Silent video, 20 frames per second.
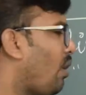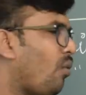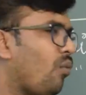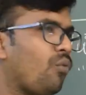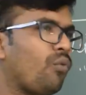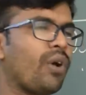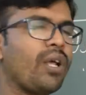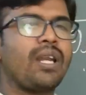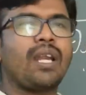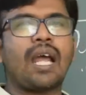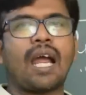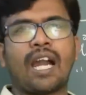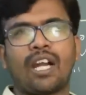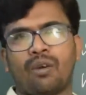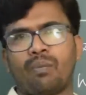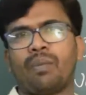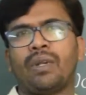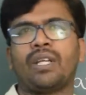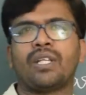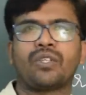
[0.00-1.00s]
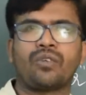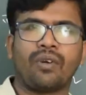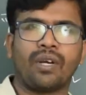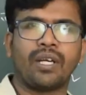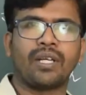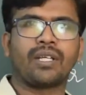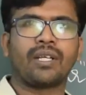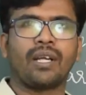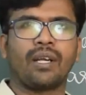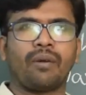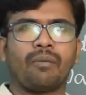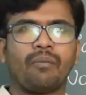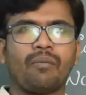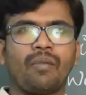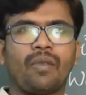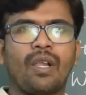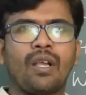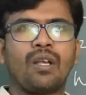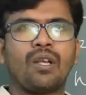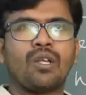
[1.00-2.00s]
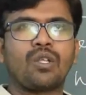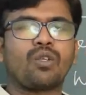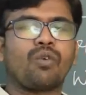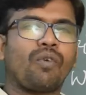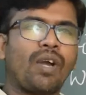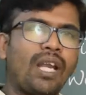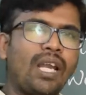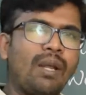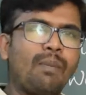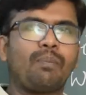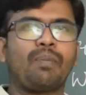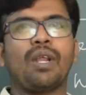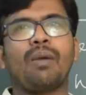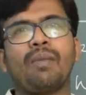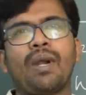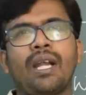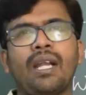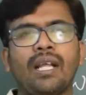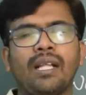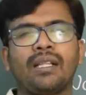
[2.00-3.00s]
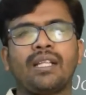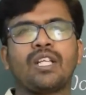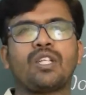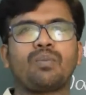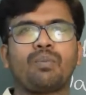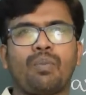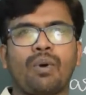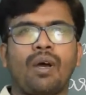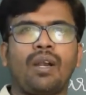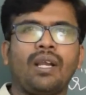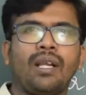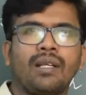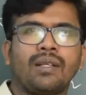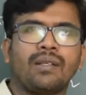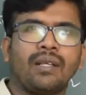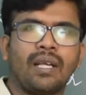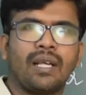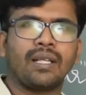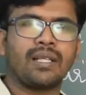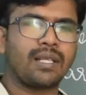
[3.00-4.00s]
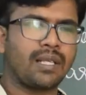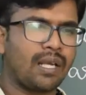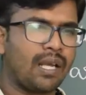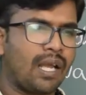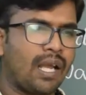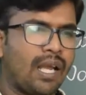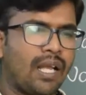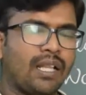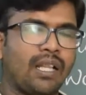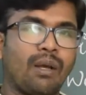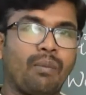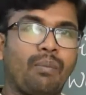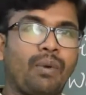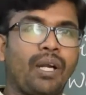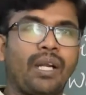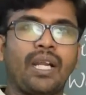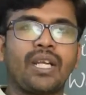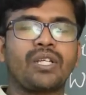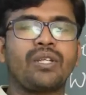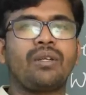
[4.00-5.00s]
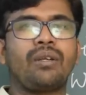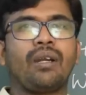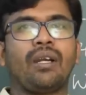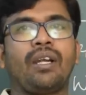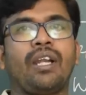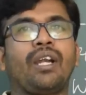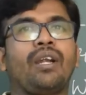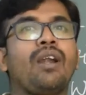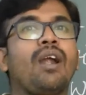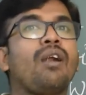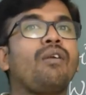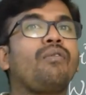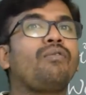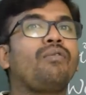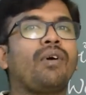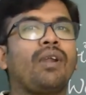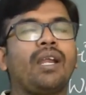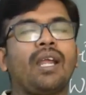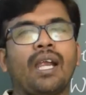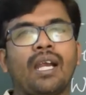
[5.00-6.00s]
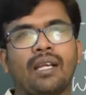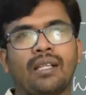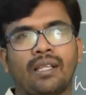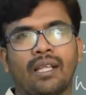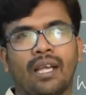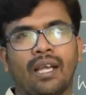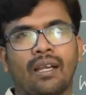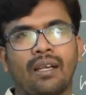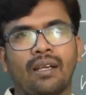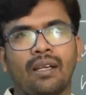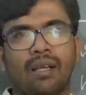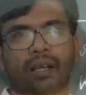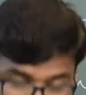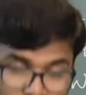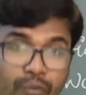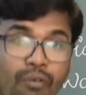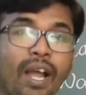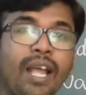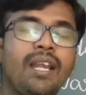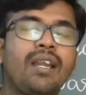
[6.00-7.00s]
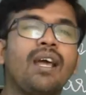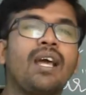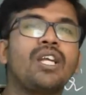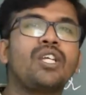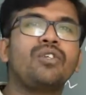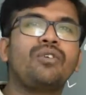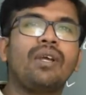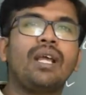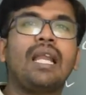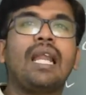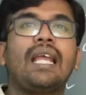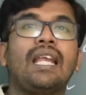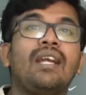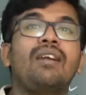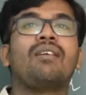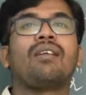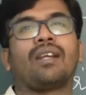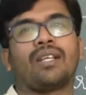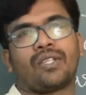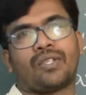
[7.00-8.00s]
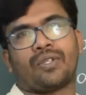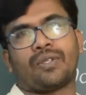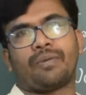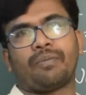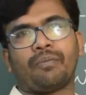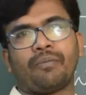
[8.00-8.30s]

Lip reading: one administration. So while implementing these policies, the British did not forget their financial interest.